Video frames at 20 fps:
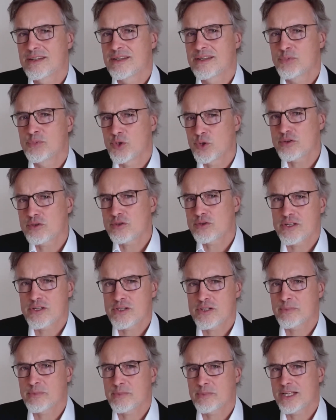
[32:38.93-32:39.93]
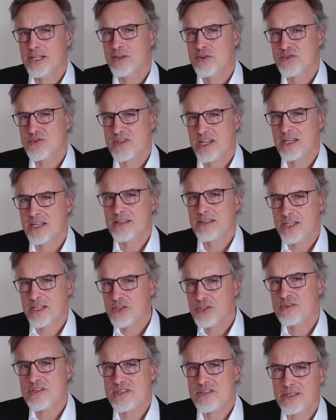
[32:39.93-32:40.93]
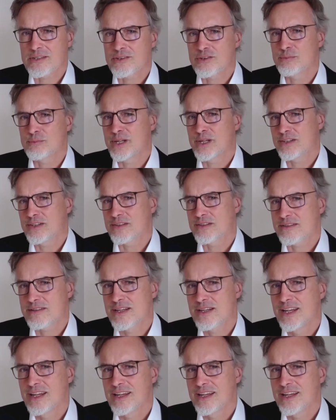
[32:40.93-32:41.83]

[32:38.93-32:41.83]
beautiful tomatoes and interesting tomatoes.